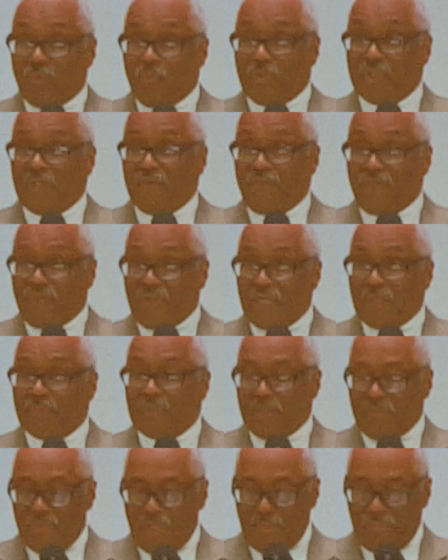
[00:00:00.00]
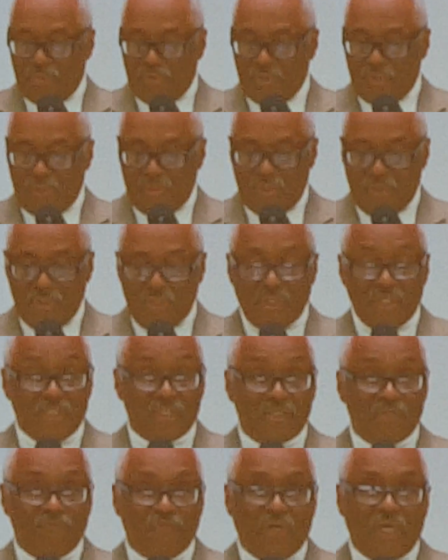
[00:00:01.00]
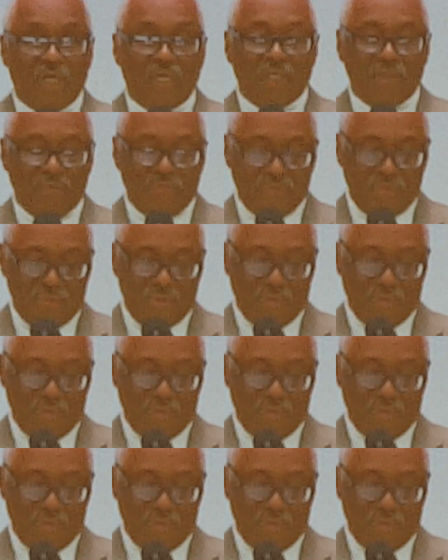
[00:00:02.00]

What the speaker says: when a family member is involved.